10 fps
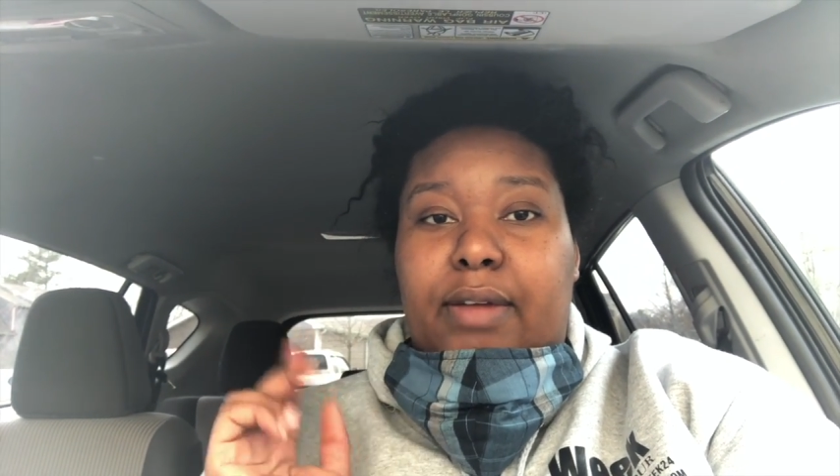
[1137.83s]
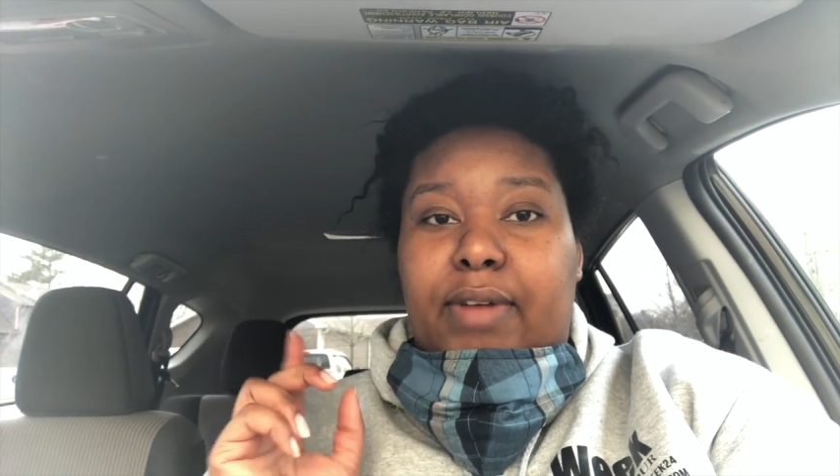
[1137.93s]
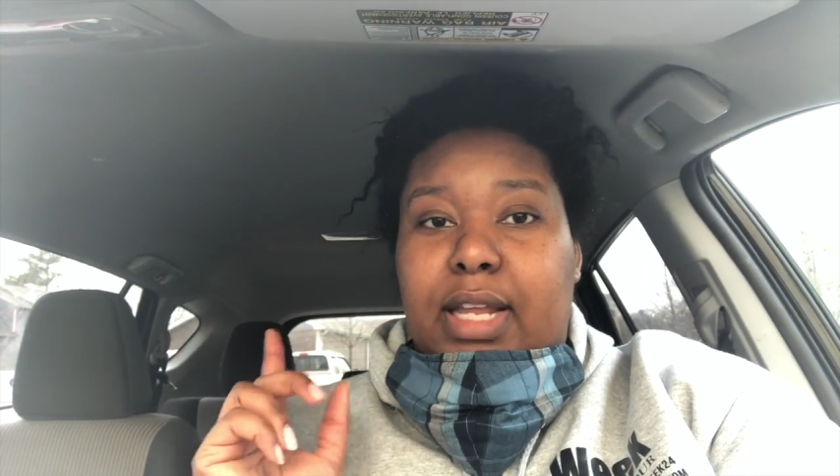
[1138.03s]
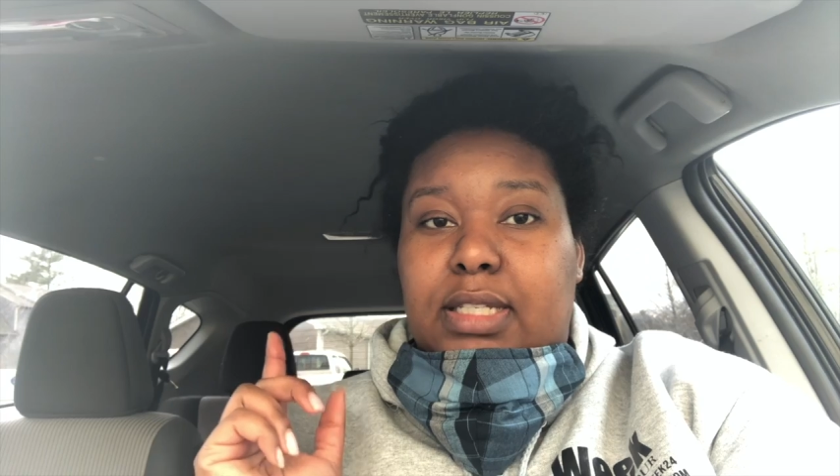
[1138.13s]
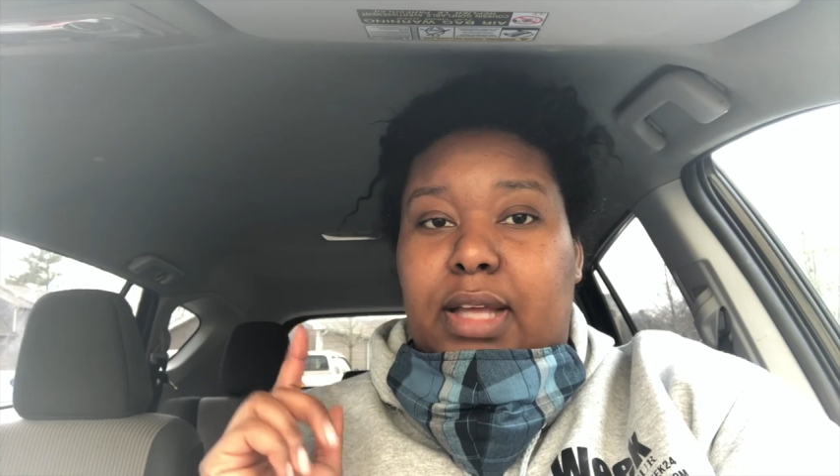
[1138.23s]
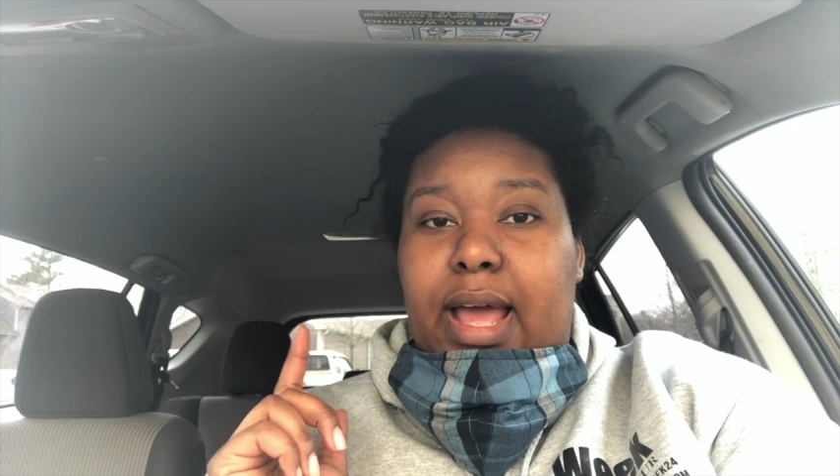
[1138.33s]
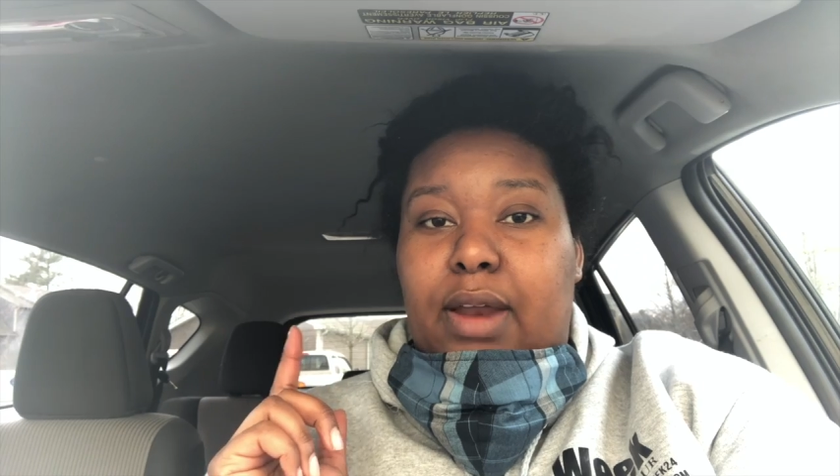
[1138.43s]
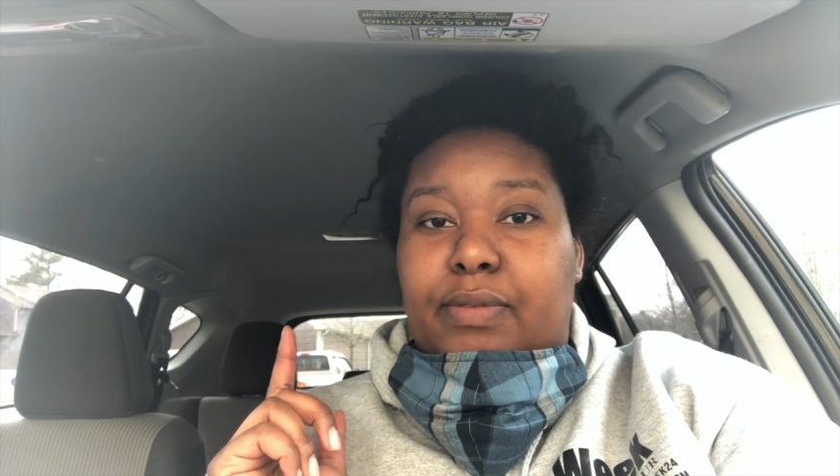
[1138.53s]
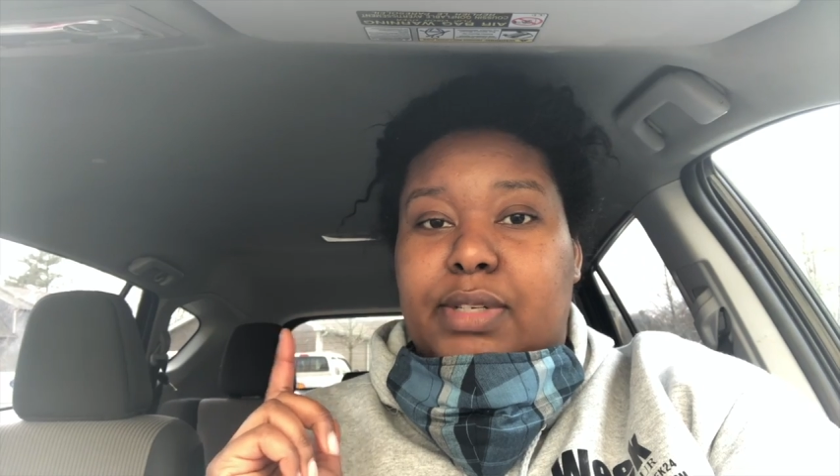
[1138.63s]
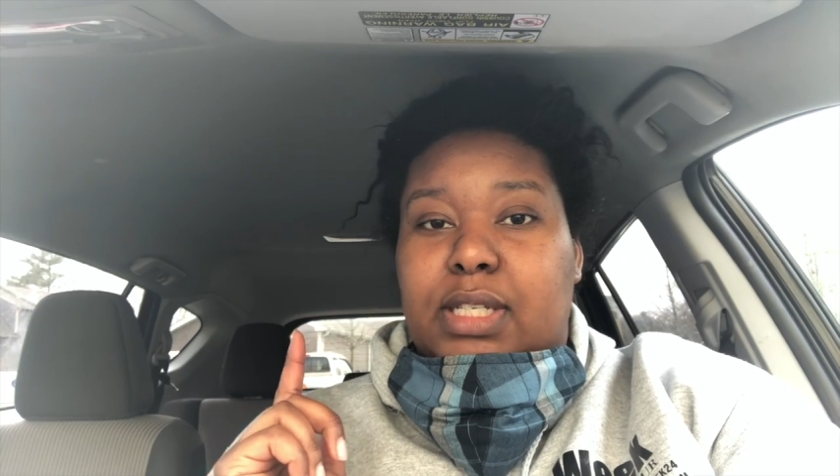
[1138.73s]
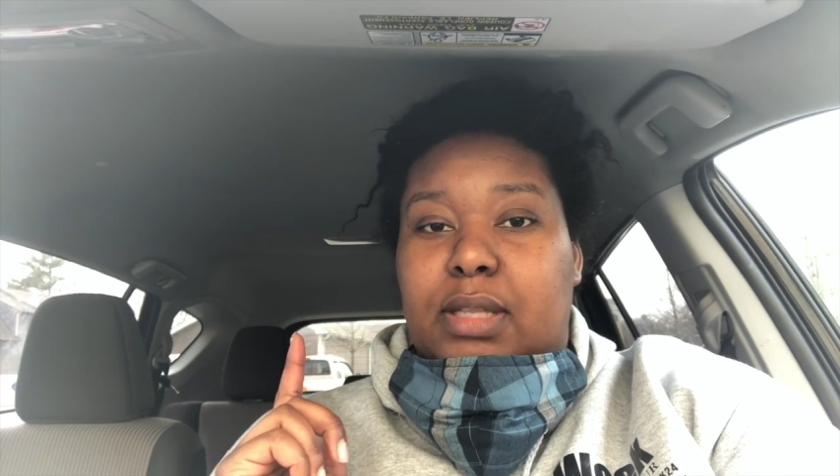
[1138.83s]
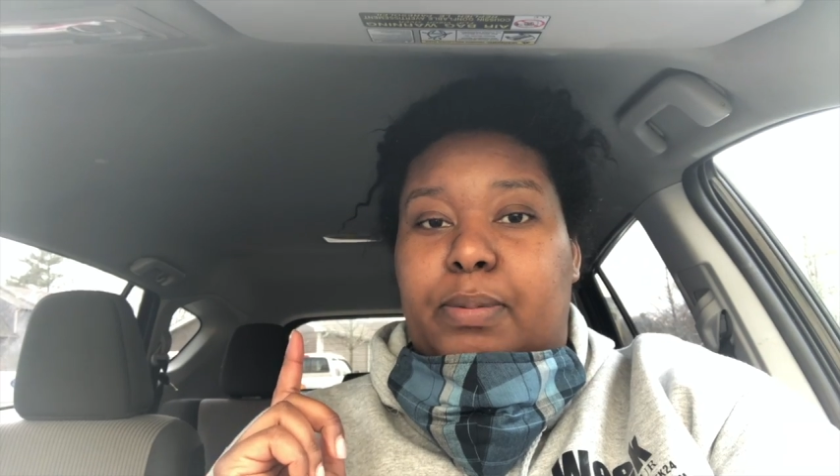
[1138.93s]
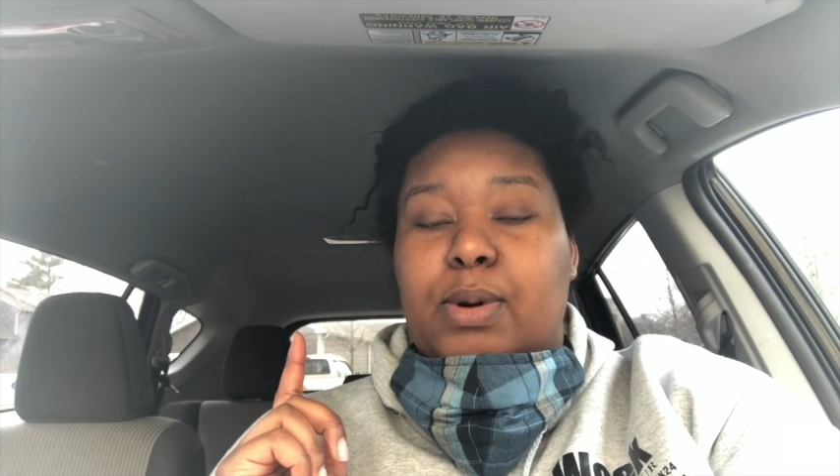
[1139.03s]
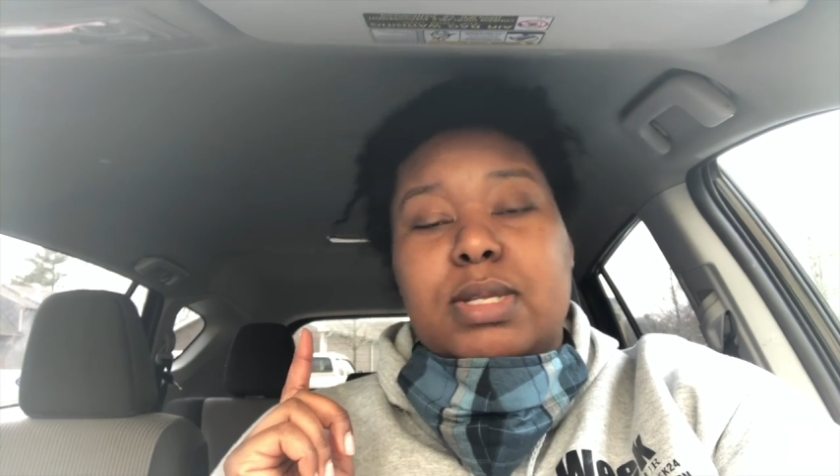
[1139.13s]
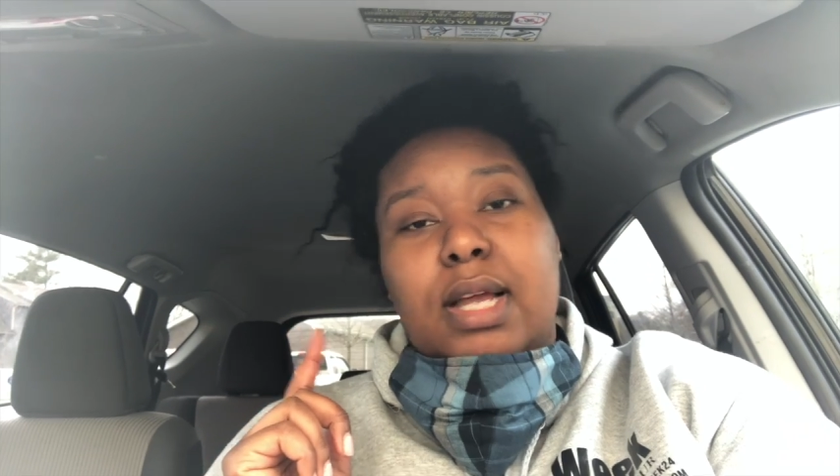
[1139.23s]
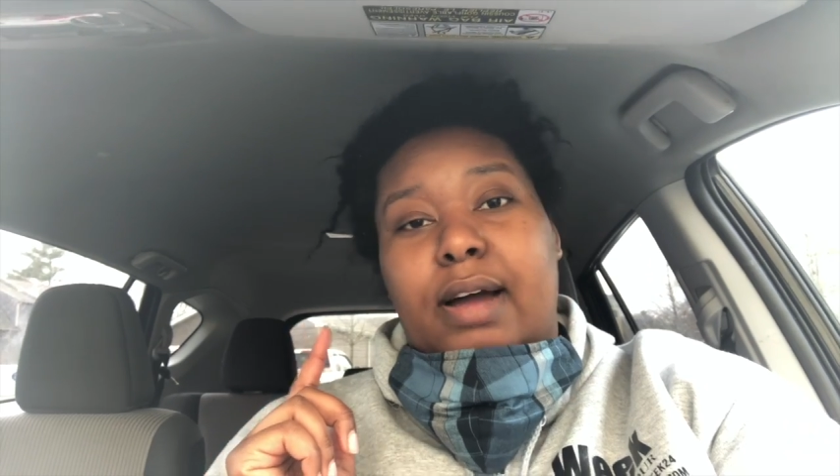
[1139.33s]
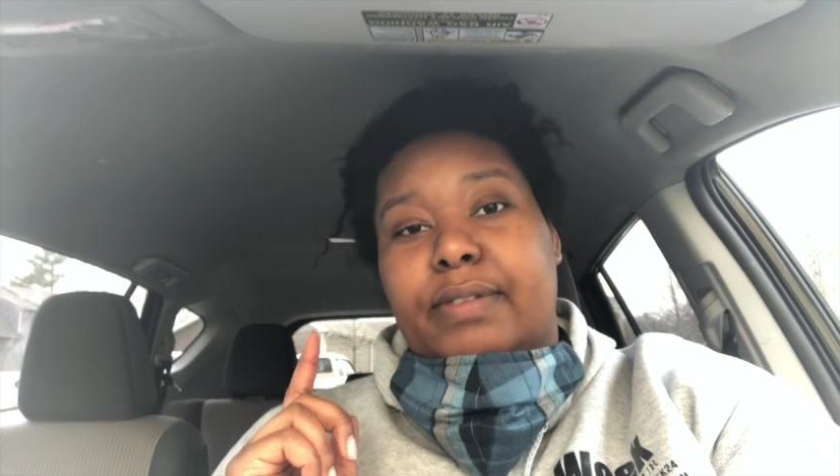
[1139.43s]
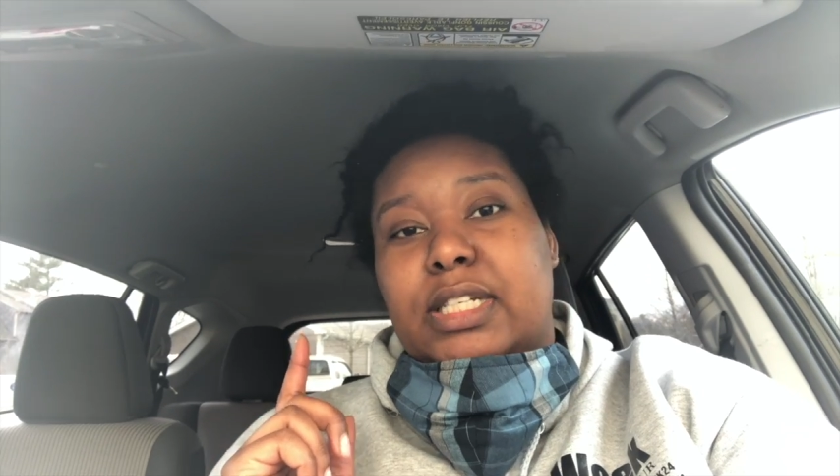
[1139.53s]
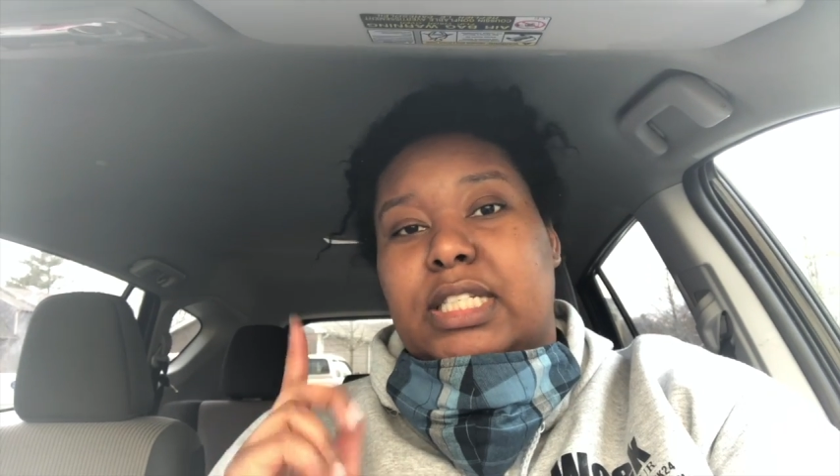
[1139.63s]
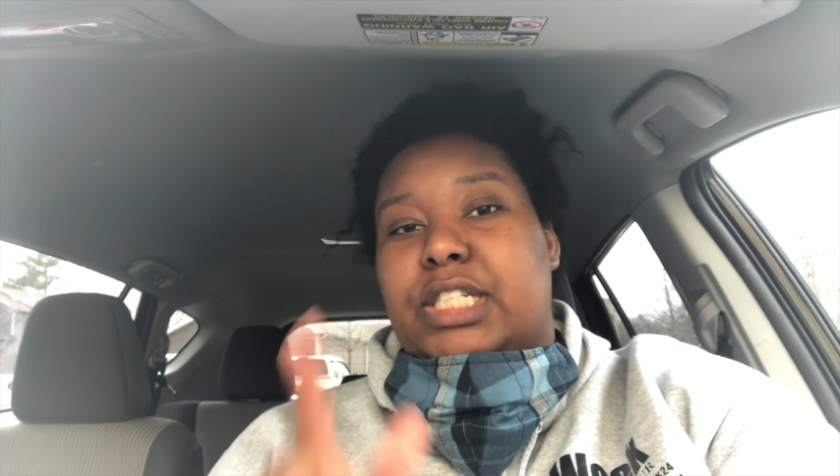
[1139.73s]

ready to head over to the post office to